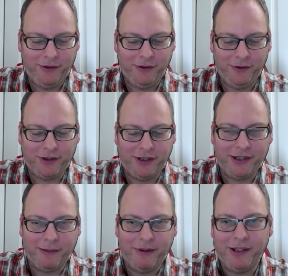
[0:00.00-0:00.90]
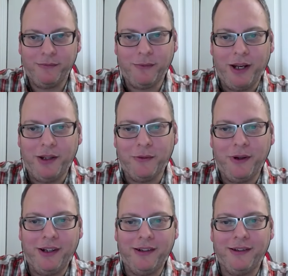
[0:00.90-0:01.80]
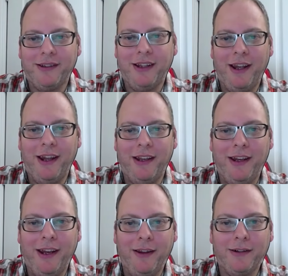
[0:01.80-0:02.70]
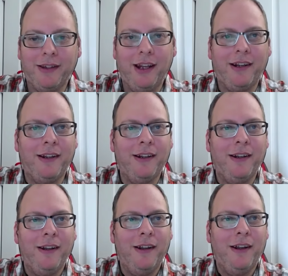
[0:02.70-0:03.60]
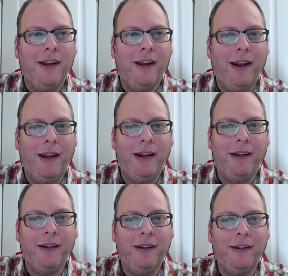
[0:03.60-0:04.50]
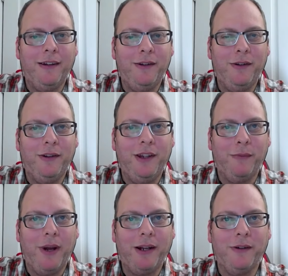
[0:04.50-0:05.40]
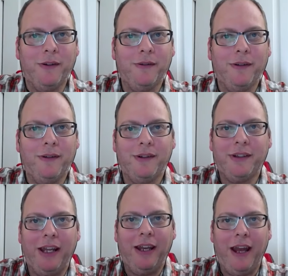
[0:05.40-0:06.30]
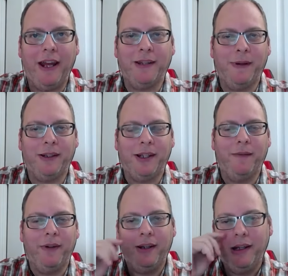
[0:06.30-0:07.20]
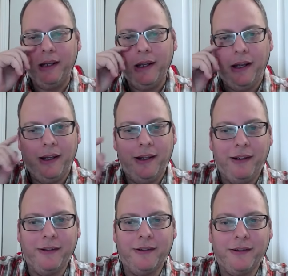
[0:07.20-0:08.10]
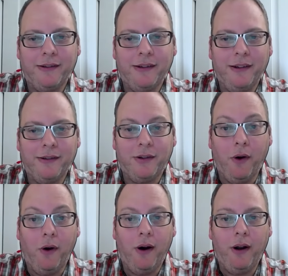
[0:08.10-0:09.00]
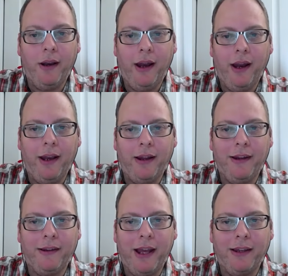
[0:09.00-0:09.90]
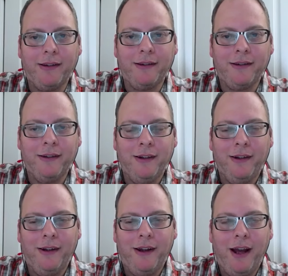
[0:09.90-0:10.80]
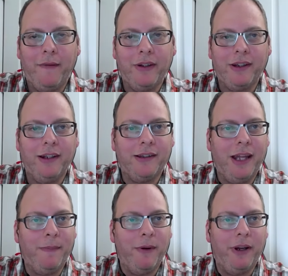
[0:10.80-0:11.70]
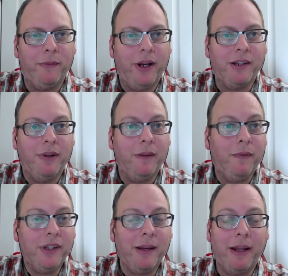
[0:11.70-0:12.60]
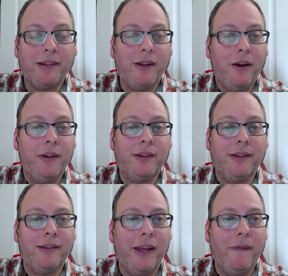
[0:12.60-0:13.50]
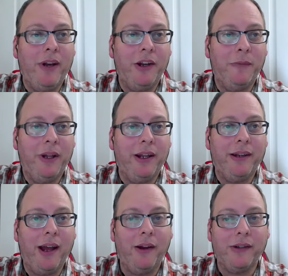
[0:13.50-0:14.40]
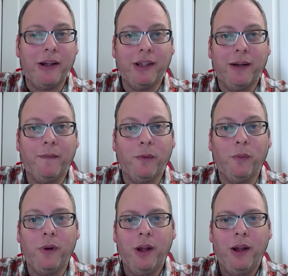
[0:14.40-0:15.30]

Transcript: You see some of these renderings, and it looks like a the, the erector set aspect of it is is gone, and I think that's obviously a step in the right direction. But the first time I saw this, seven hundred million dollars, I was like, for